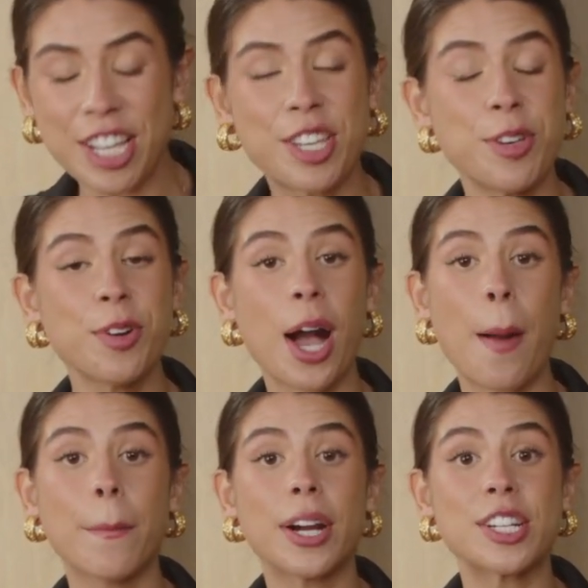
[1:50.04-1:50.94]

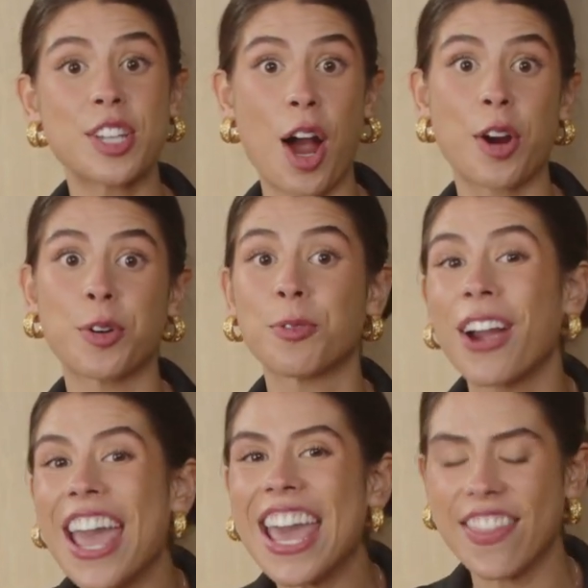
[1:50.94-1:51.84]
Cucumbers are
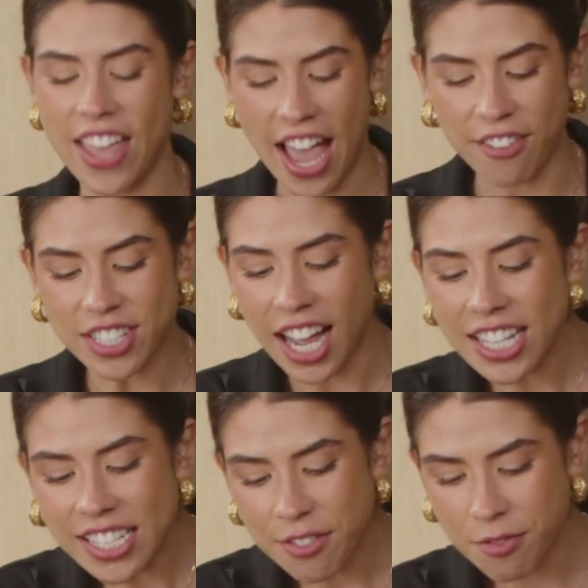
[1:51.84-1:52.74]
great. They have
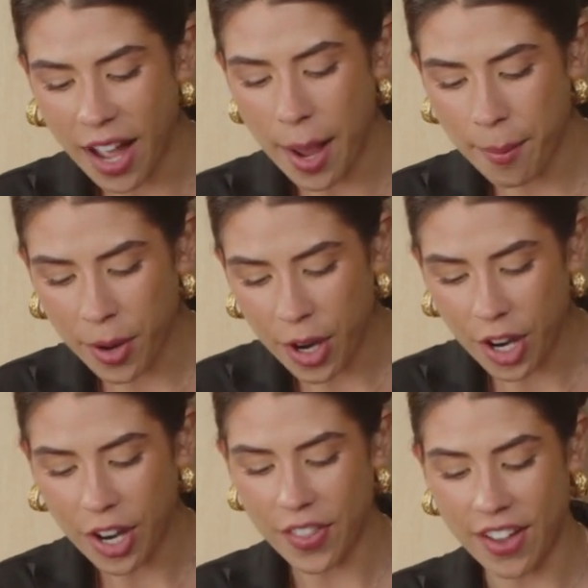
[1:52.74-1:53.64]
tons of
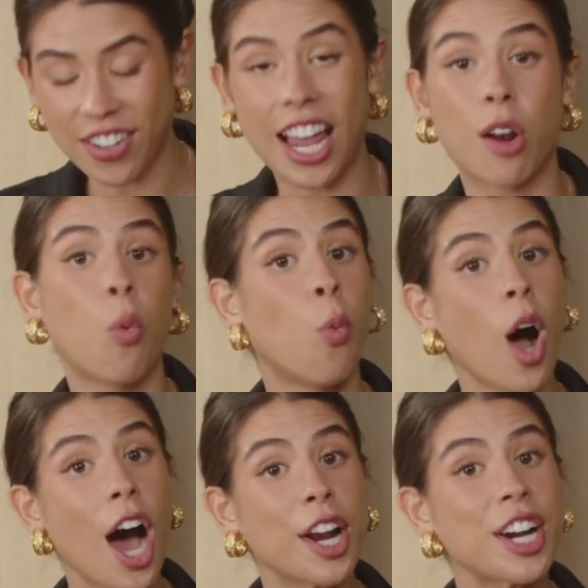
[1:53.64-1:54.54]
fiber. They have a lot of
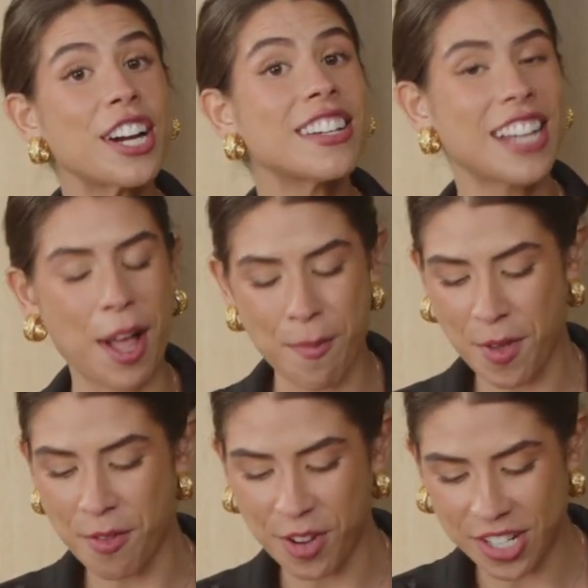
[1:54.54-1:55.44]
water to help
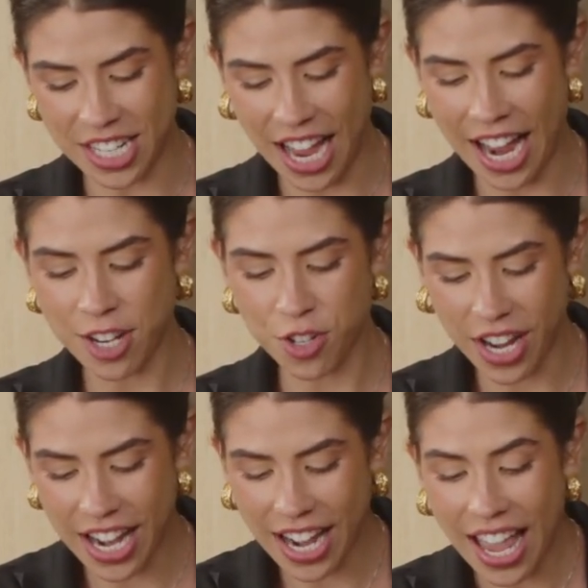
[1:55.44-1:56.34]
you if you're
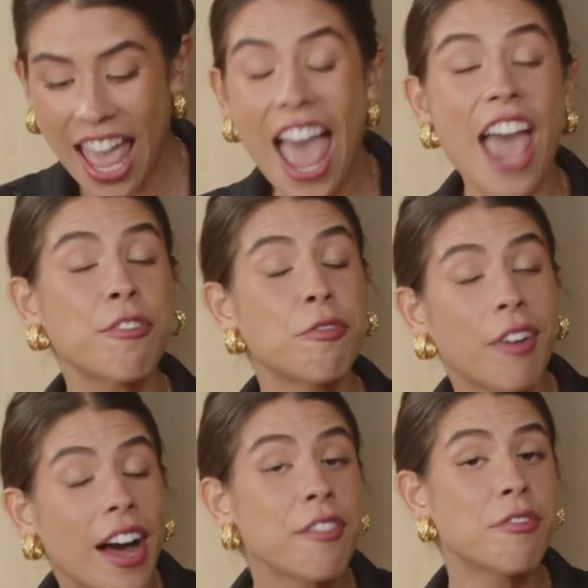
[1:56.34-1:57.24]
dehydrated. And fun